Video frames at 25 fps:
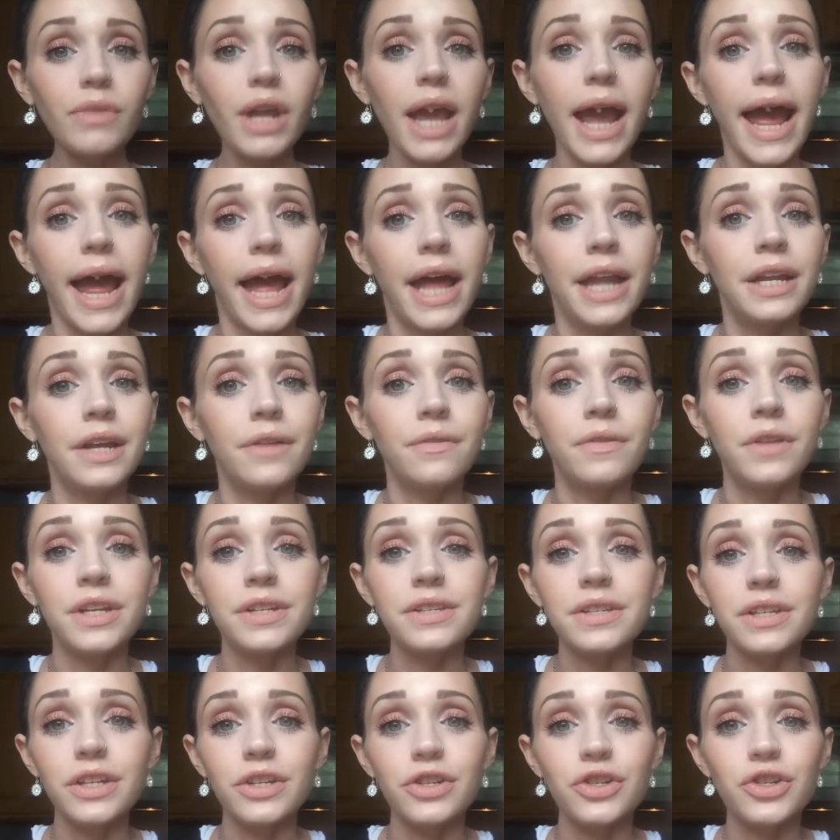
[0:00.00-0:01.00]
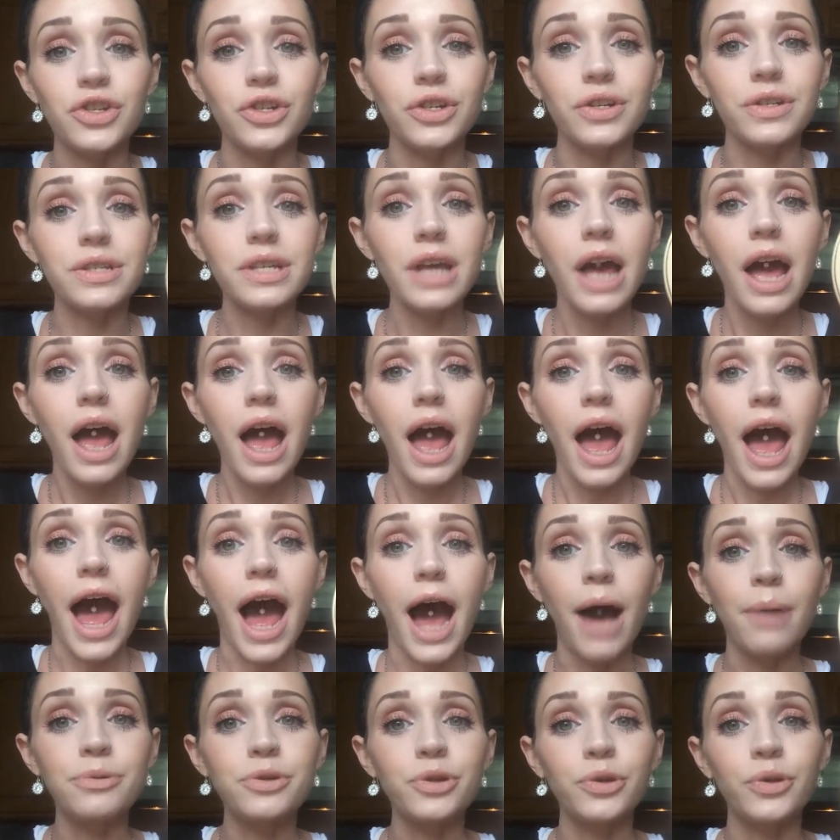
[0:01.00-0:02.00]
and this is just
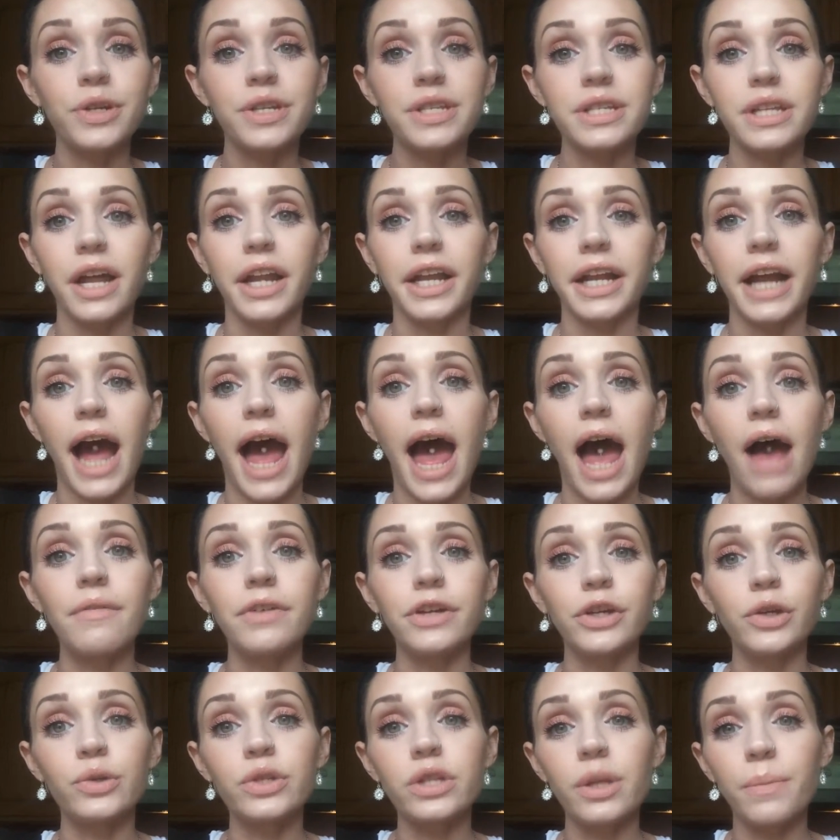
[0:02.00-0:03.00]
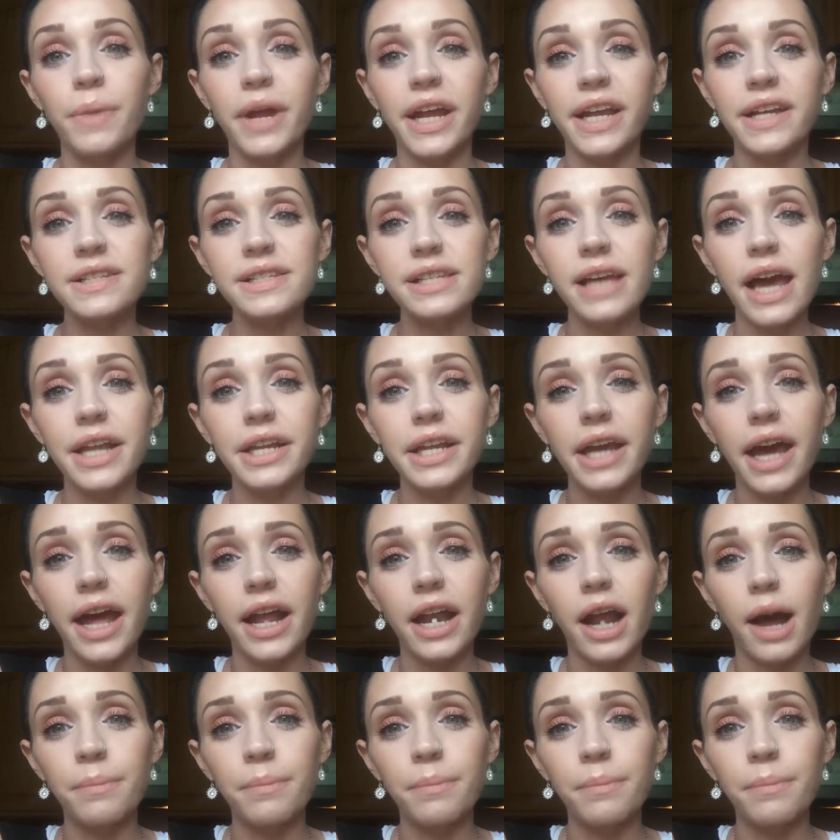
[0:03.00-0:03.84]
absolutely stunning. I haven't used the pink side yet.